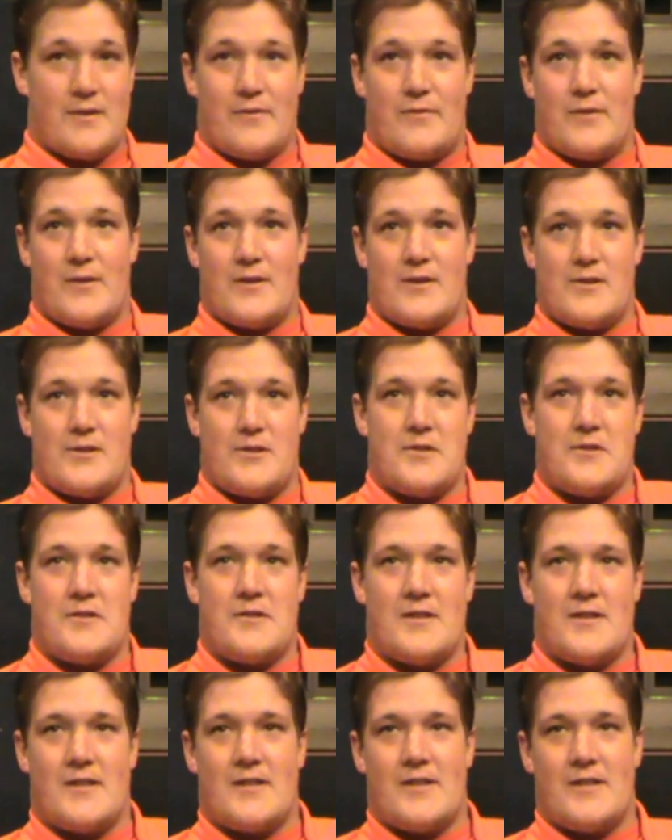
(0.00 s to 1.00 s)
If you're a
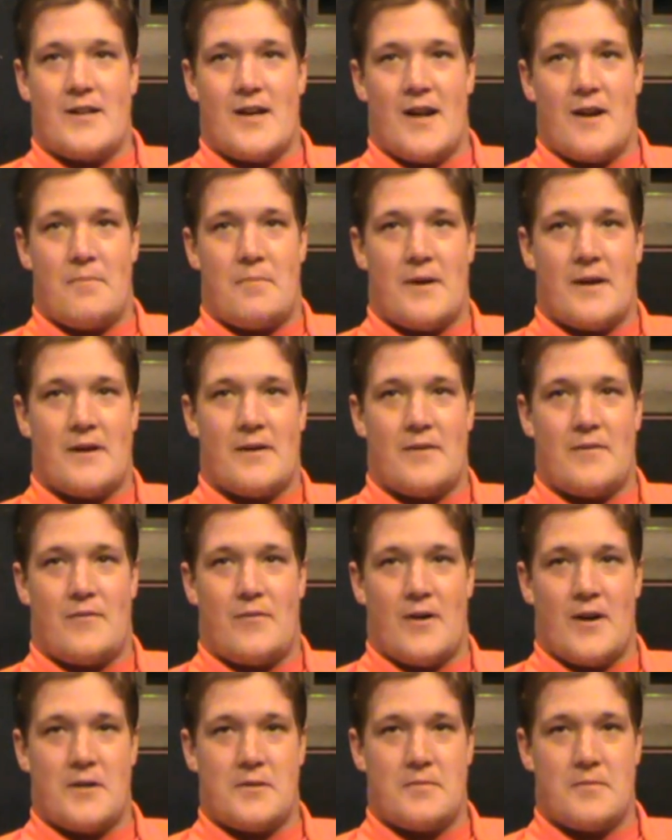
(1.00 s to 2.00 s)
junior and you got to pick on a
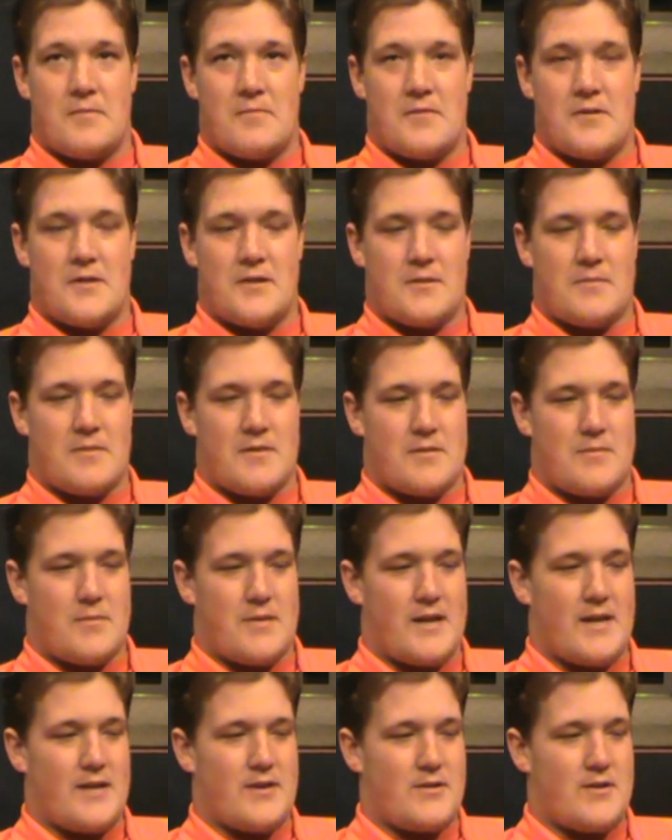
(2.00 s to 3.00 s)
freshman when you're supposed to
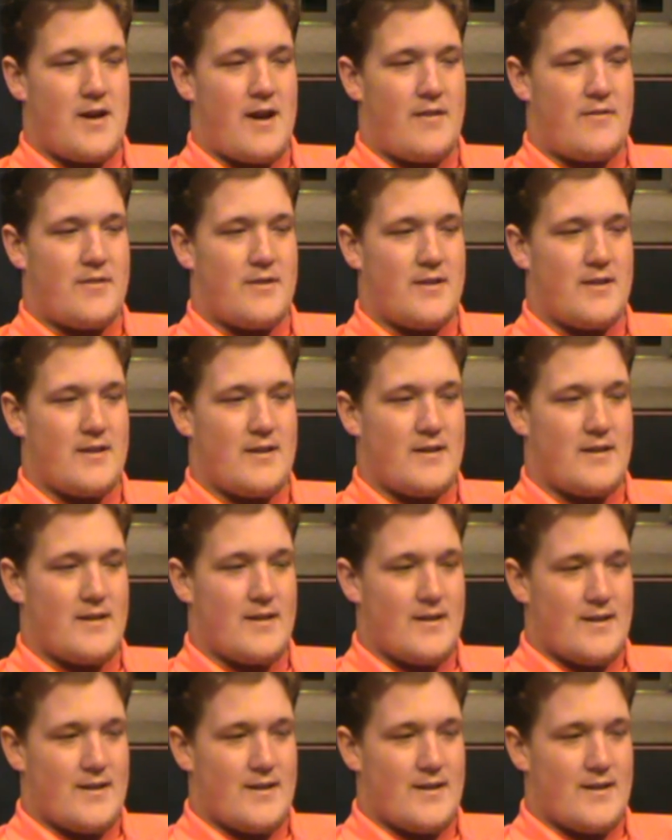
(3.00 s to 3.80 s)
be getting drafted, then,